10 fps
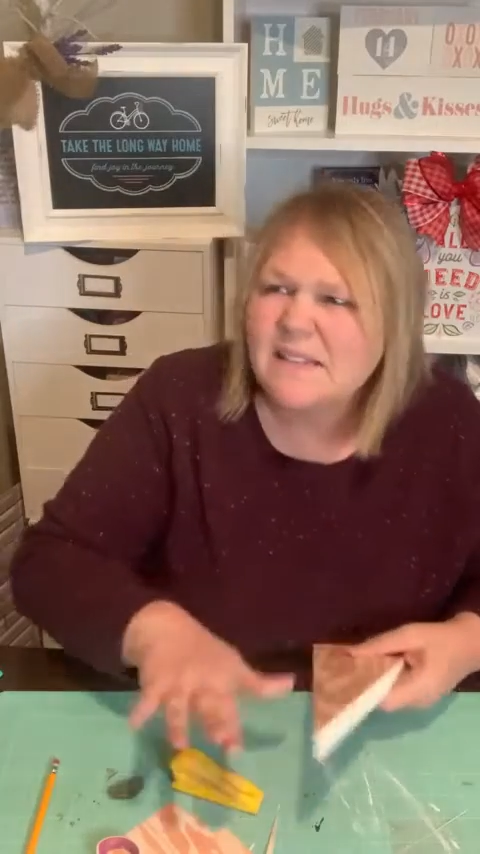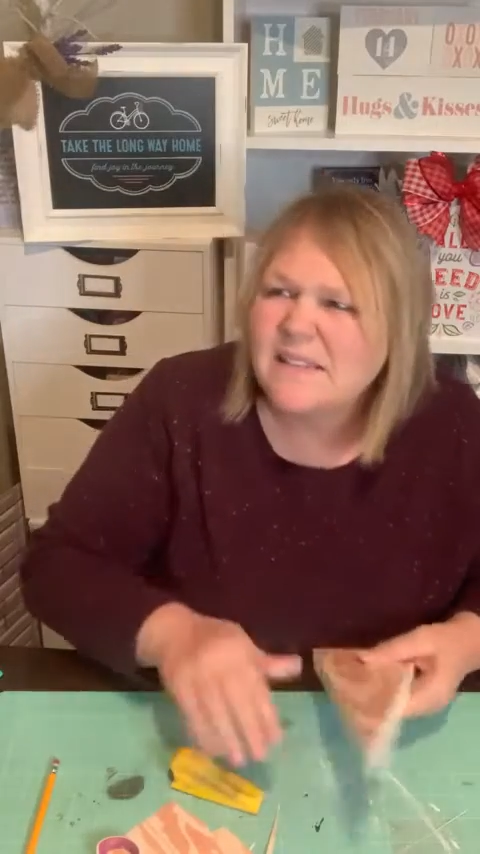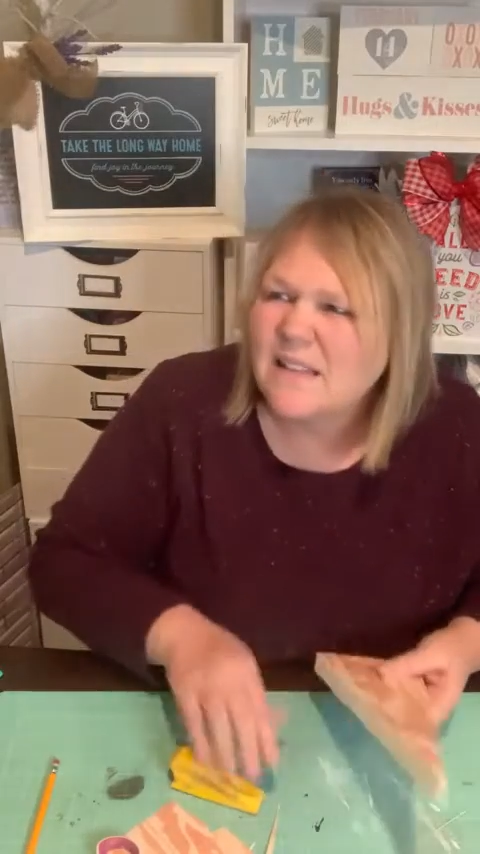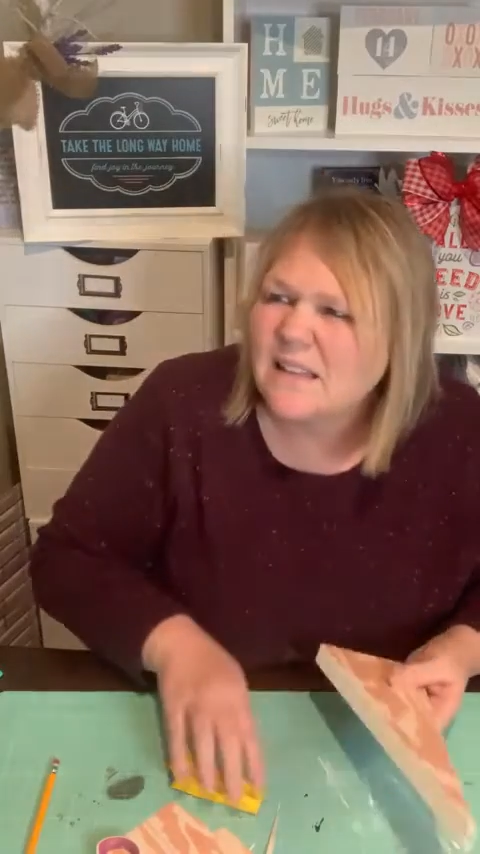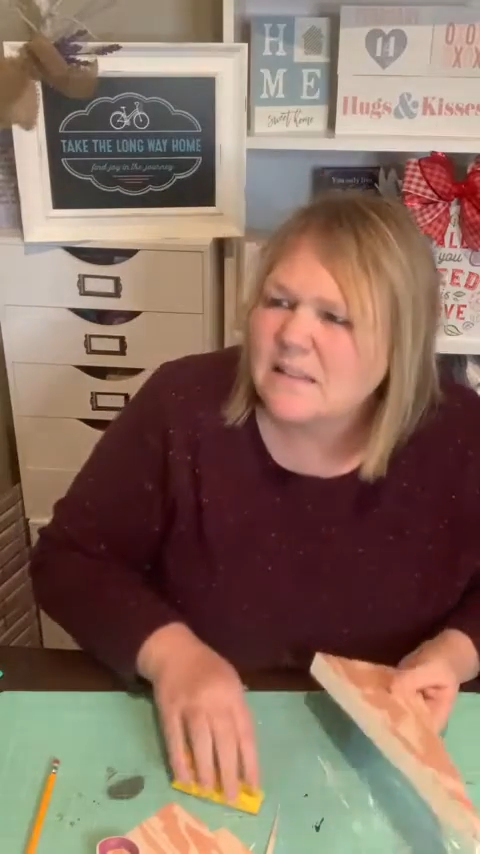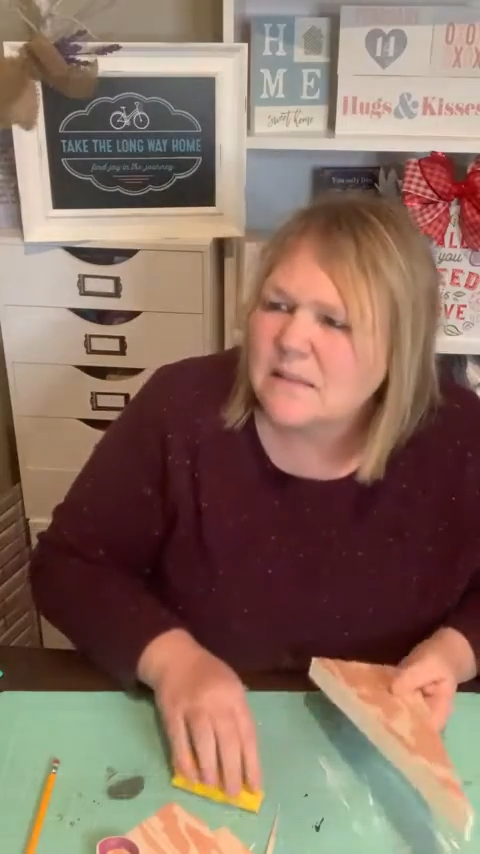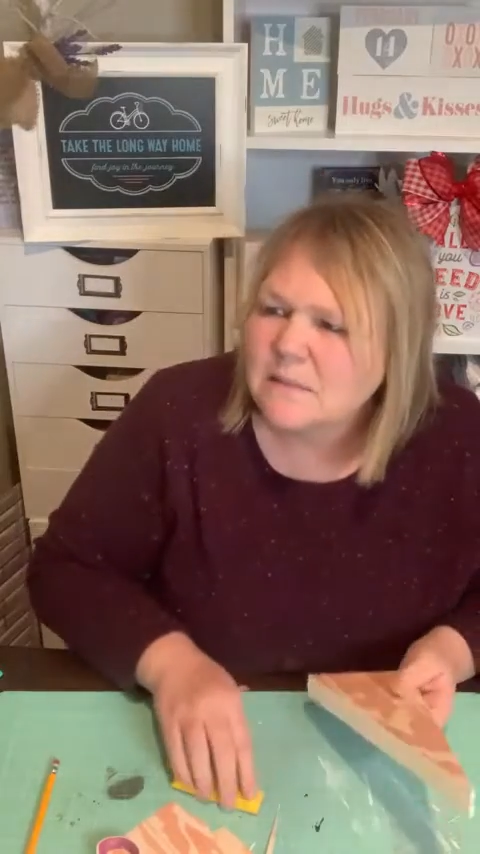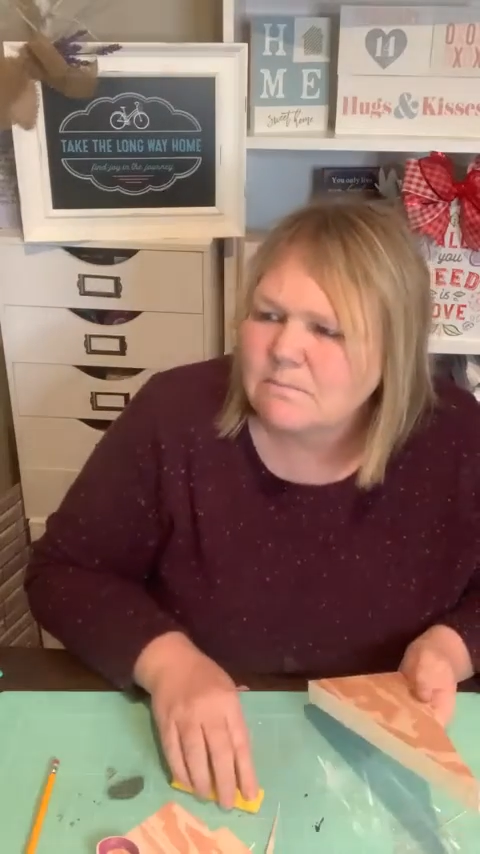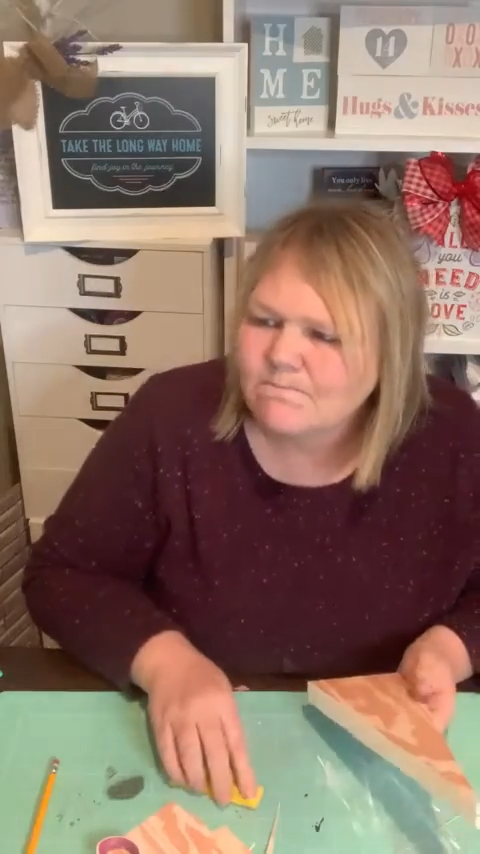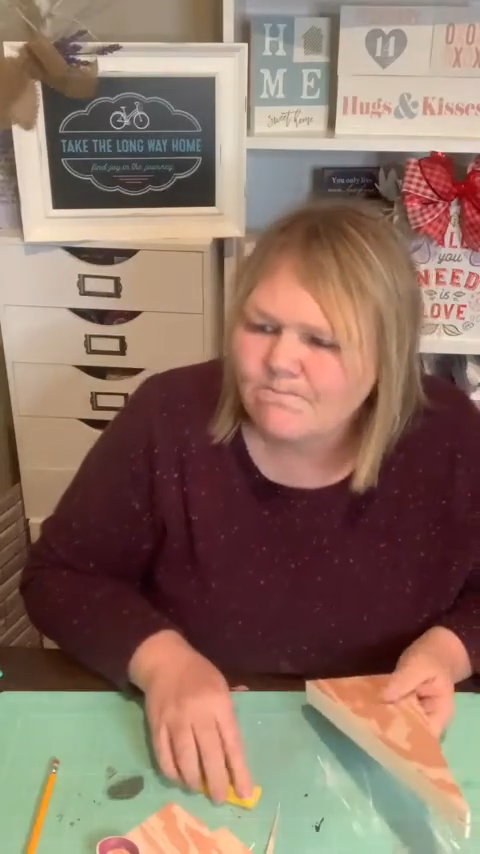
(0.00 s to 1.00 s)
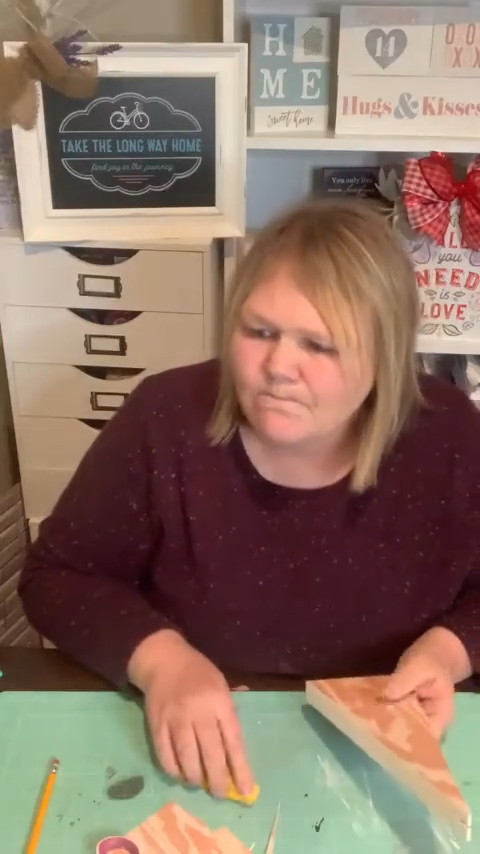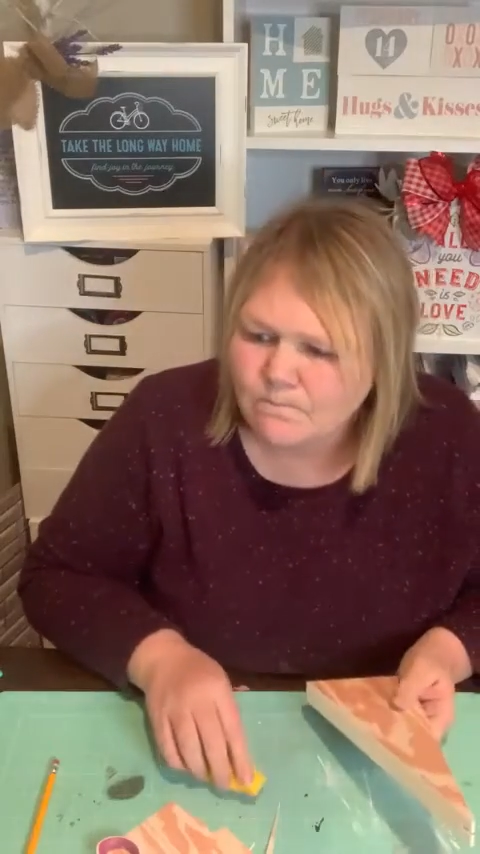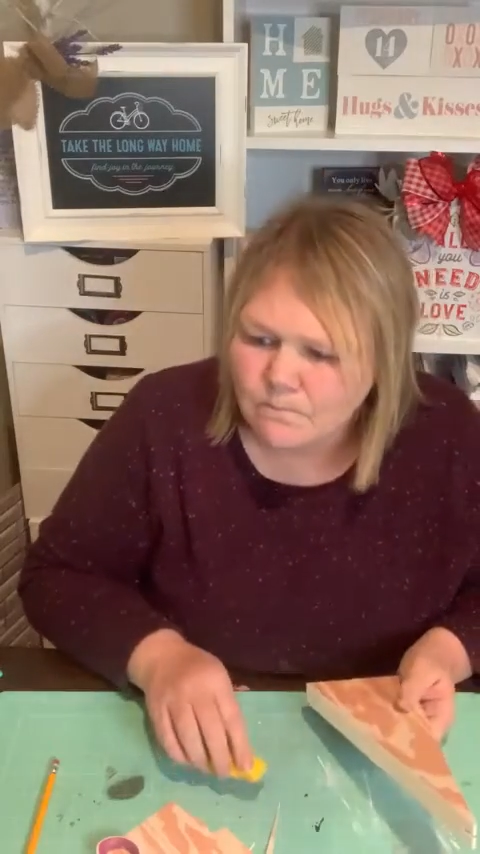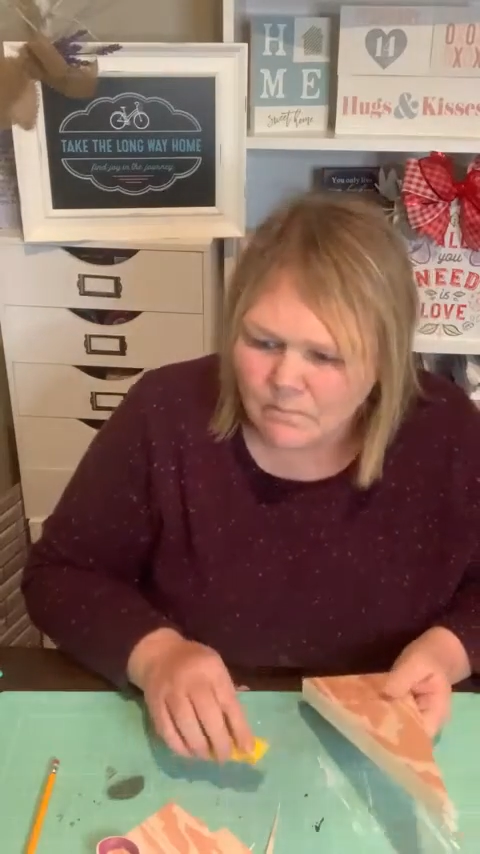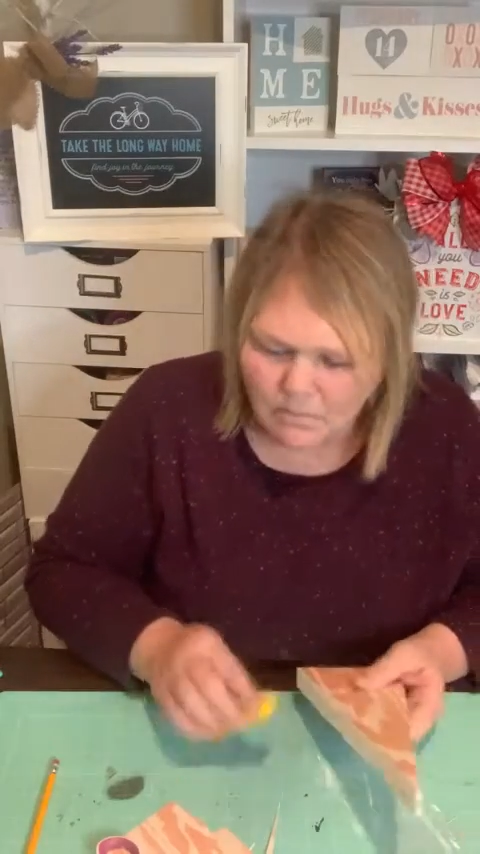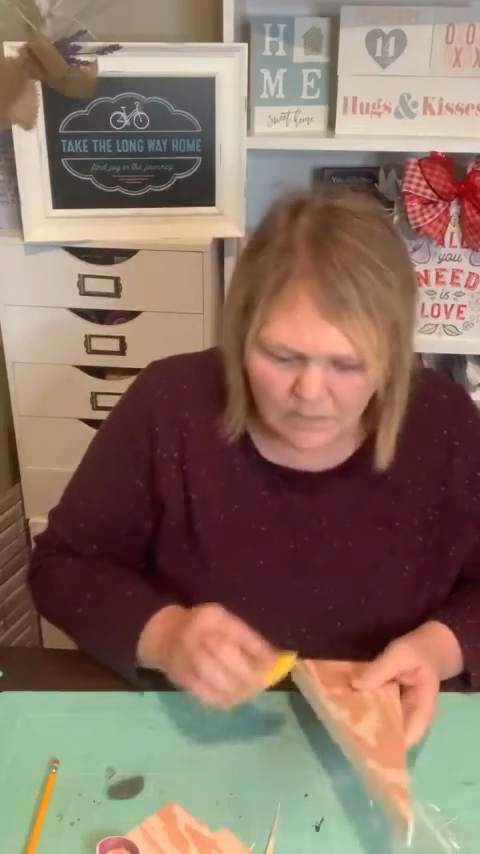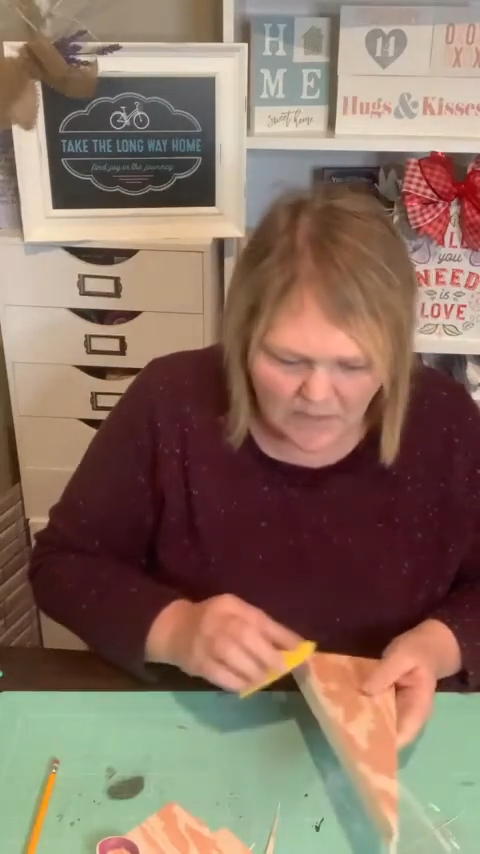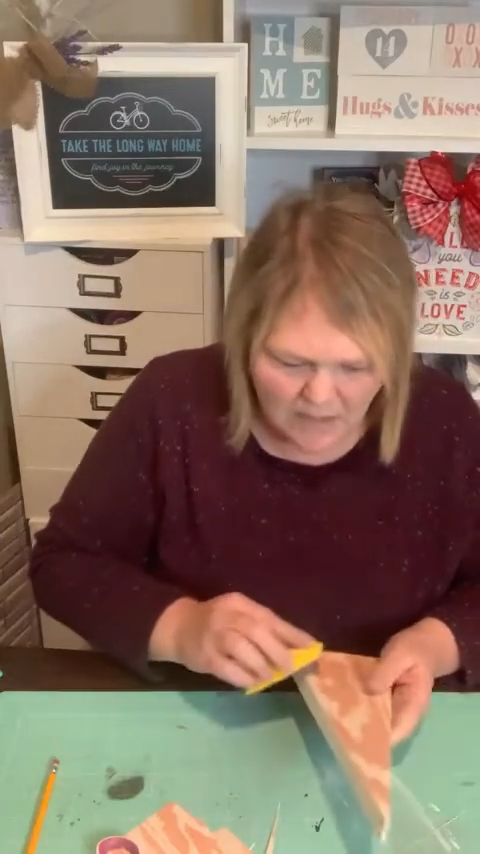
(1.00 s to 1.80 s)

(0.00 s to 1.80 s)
since, I